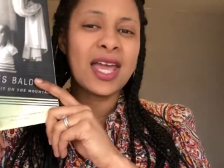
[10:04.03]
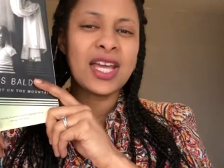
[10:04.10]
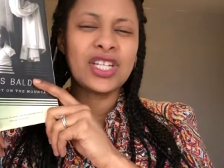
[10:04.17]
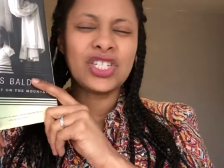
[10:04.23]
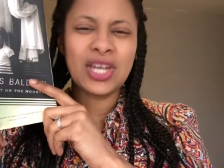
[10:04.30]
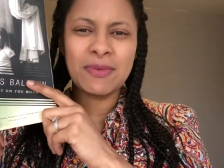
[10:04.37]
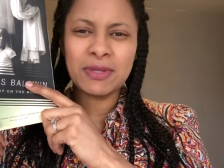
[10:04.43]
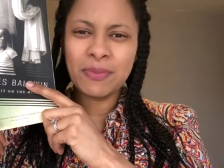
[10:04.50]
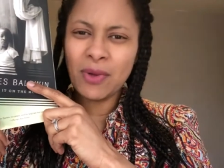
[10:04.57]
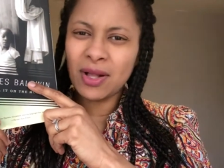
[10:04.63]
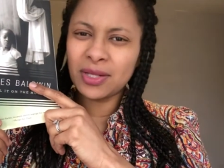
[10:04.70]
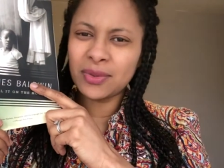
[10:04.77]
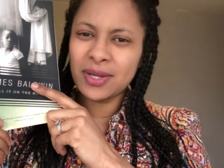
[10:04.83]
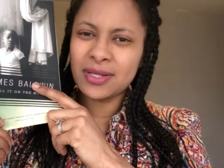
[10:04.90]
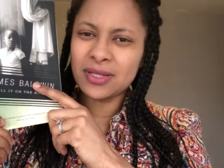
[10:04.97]
James
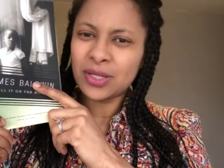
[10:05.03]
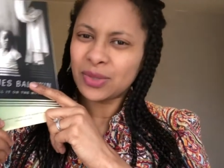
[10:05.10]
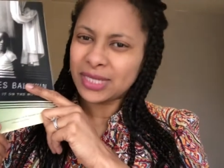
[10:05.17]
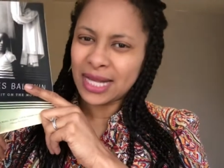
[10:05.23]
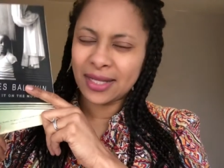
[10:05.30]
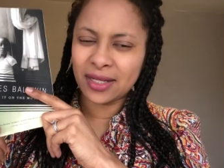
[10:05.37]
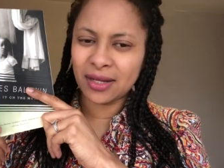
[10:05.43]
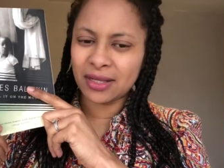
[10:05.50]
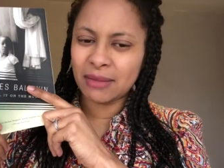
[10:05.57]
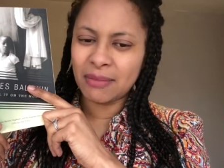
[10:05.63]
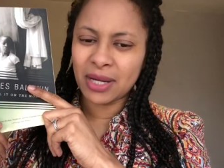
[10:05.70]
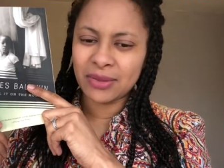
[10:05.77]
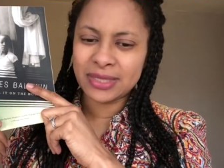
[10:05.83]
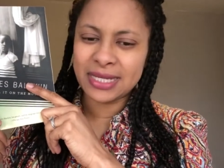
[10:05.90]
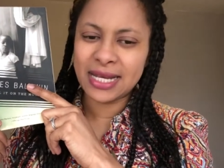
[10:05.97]
Baldwin's Go Tell It on the
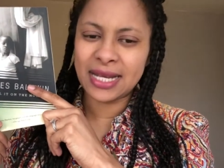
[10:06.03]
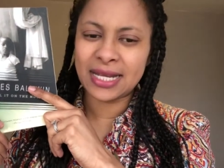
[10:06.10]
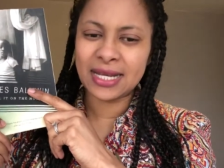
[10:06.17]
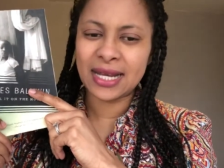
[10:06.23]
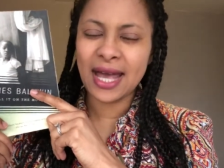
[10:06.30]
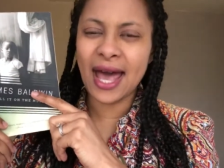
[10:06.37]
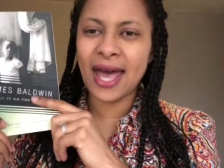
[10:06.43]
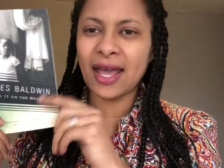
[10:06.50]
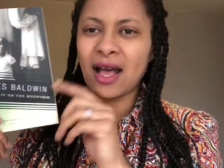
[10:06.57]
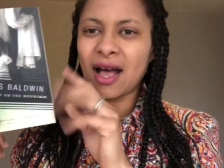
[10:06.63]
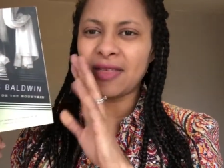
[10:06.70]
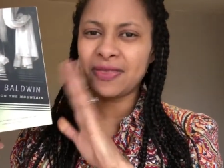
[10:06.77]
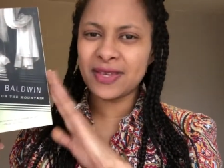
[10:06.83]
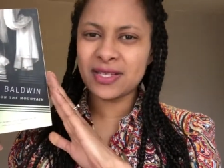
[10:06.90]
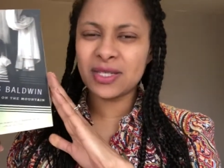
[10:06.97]
Mountain I
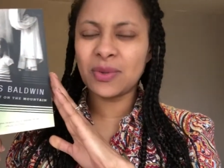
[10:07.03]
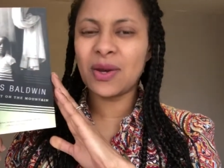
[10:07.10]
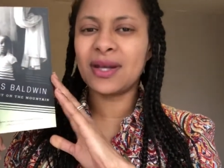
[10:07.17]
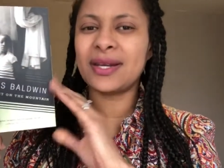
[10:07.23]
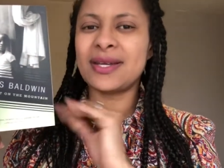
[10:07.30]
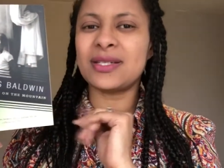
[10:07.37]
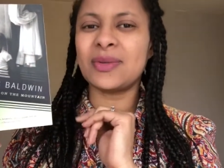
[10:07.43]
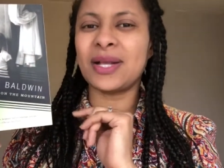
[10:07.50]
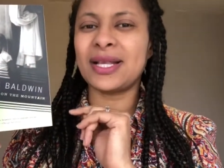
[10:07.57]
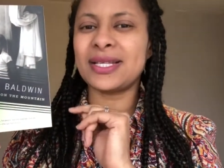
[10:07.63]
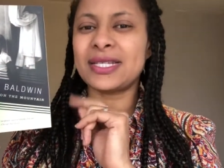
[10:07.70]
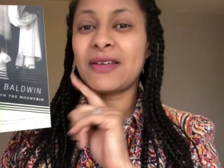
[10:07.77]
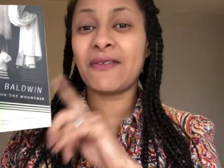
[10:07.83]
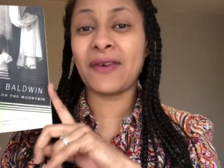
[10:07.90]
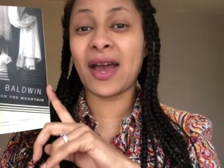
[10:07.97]
got this one as well as
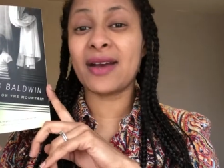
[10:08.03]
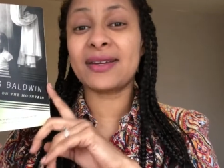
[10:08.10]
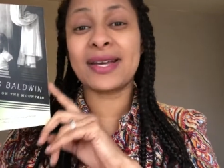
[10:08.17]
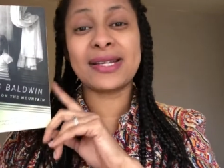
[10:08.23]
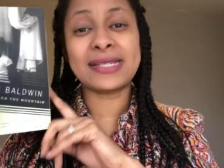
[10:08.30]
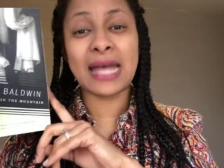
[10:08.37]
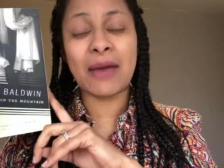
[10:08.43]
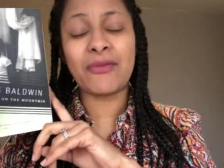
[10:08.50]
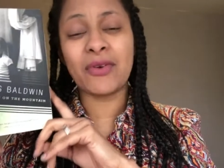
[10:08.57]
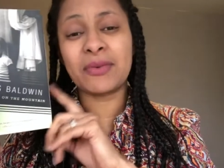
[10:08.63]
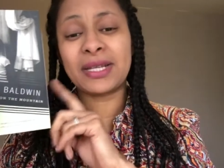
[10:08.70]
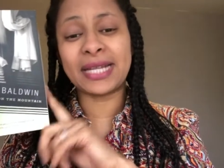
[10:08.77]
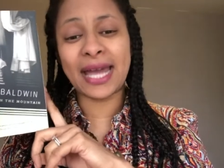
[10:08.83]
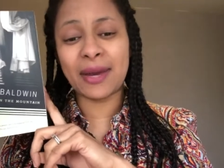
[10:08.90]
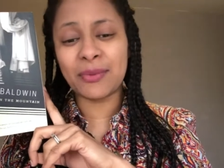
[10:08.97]
The Fire Next Time from the
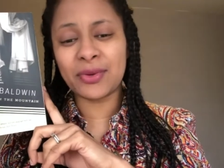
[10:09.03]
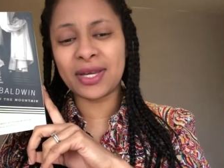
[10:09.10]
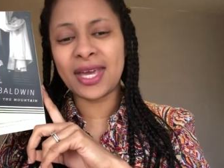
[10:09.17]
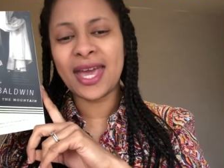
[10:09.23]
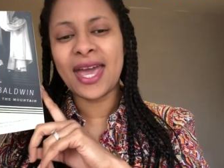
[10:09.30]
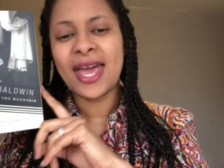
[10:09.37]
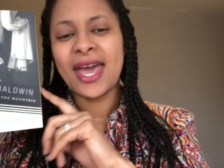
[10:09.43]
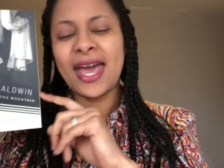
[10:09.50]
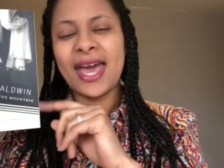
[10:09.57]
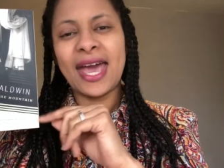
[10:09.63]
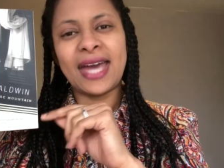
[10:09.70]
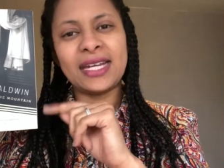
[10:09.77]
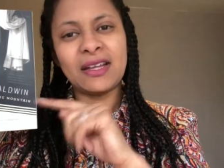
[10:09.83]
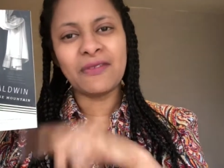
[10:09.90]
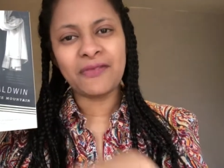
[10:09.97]
library
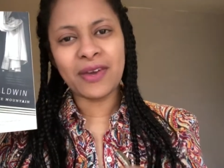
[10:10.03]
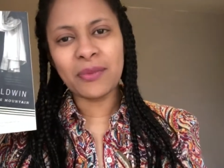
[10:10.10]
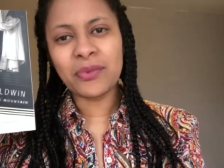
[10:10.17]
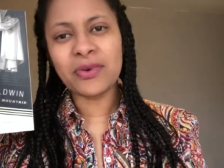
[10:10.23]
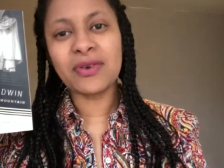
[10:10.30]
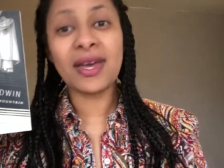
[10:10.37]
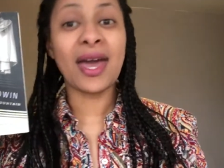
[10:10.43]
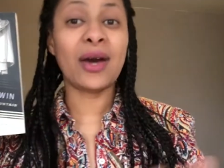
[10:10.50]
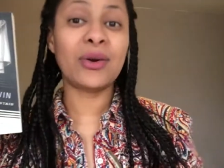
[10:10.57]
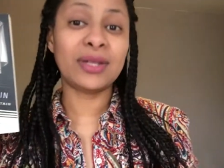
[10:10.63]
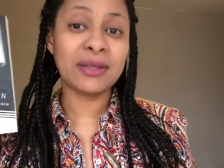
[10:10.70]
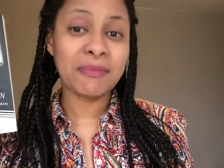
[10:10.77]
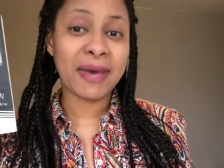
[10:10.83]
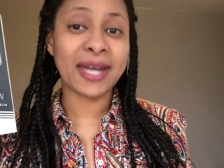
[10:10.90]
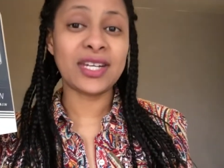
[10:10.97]
and in February I
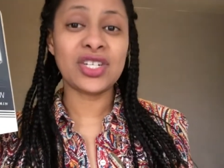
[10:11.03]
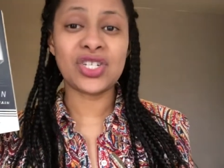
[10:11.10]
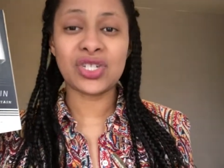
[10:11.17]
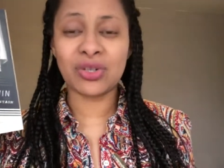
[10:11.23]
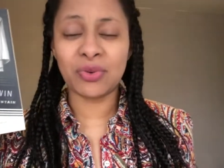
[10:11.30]
only managed to